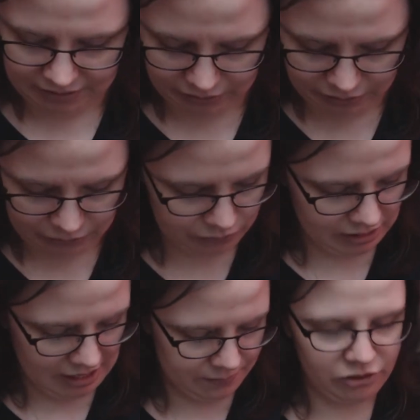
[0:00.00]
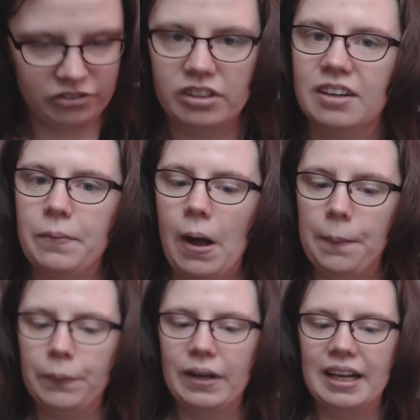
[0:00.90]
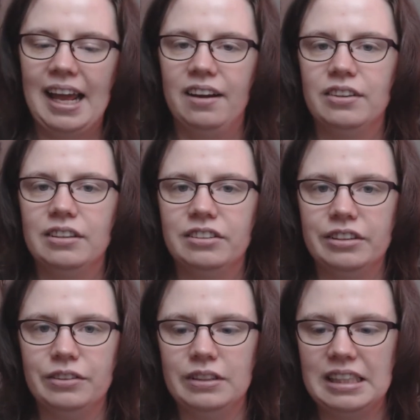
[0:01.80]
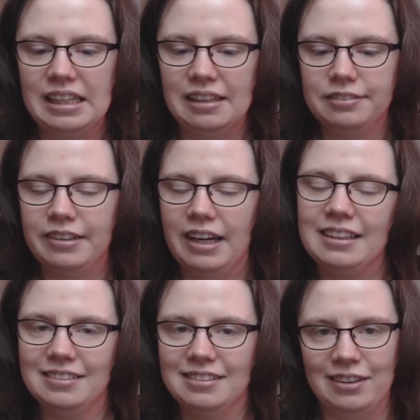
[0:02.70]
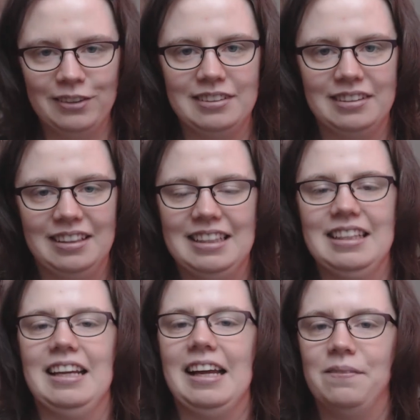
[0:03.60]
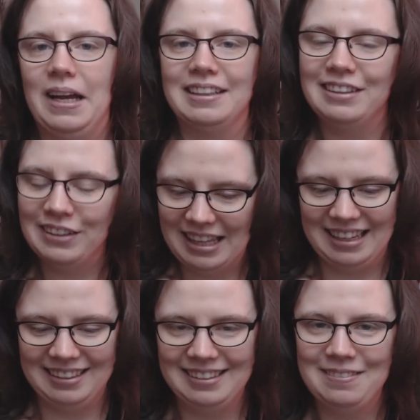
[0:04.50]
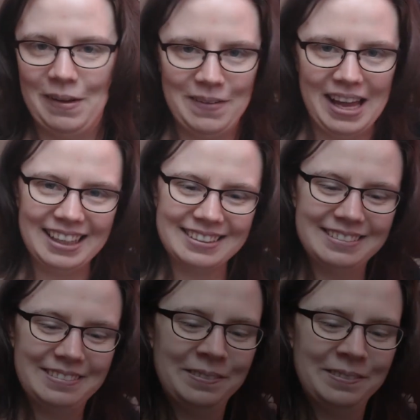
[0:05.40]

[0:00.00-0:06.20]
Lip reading: So I'm just going to pop away now and do the final total, and then I'll get back to you then. Bye-bye.